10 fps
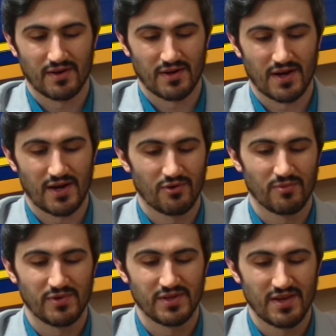I
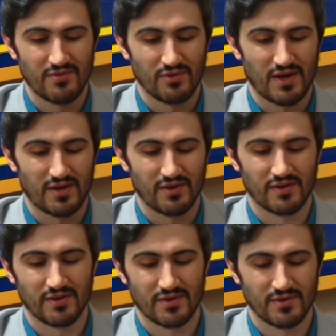normally give a lot
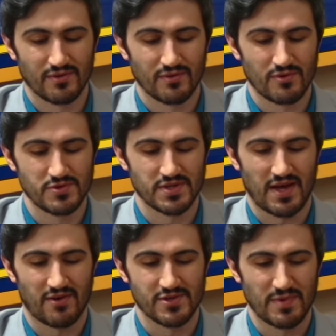of hoots and
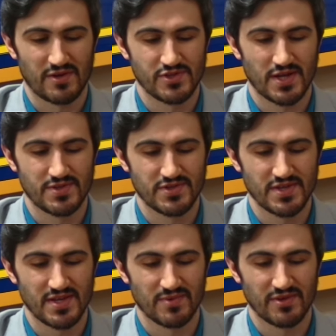hollers about Gen
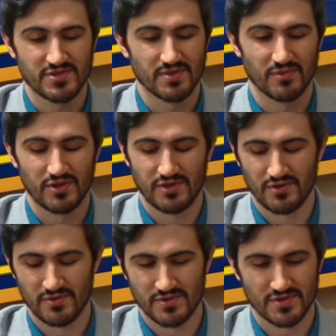Z, but there's some good
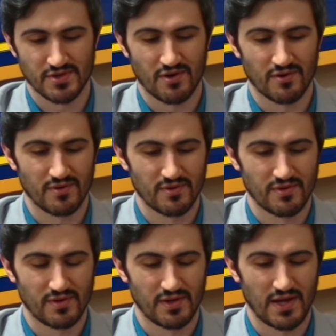news. So
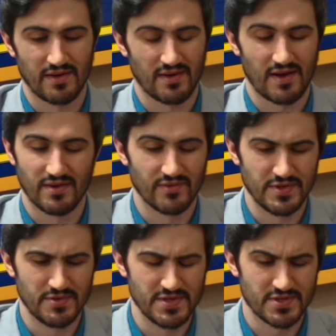I never
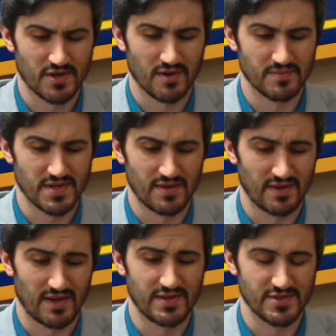knew these terms.
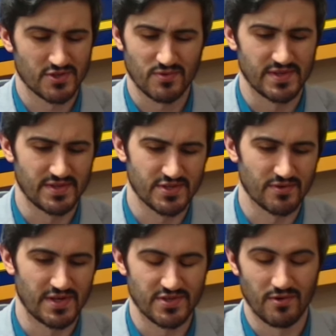I need to squint to the
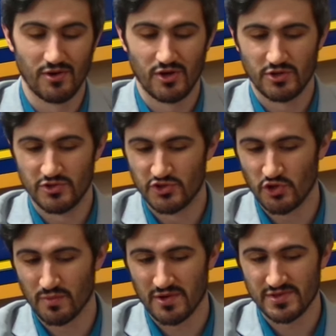screen. So
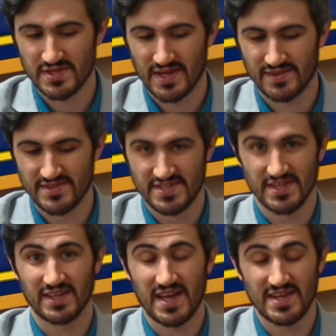Zoomers and
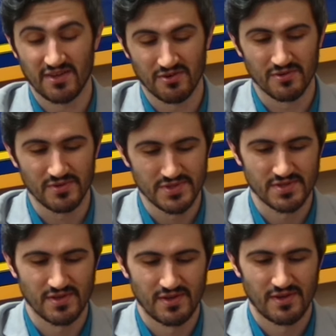
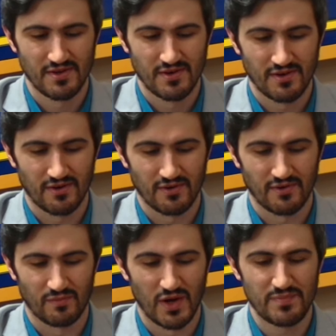Zillennials
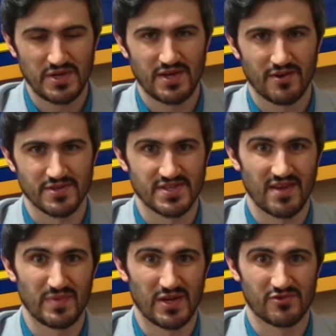might be here to
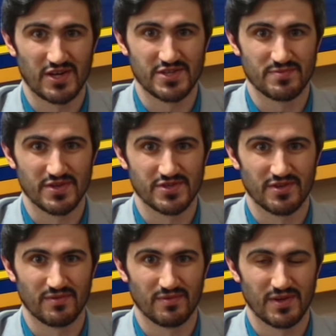save me on
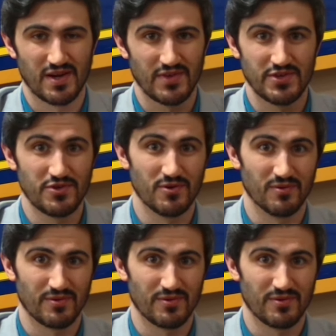transmission. And if they do,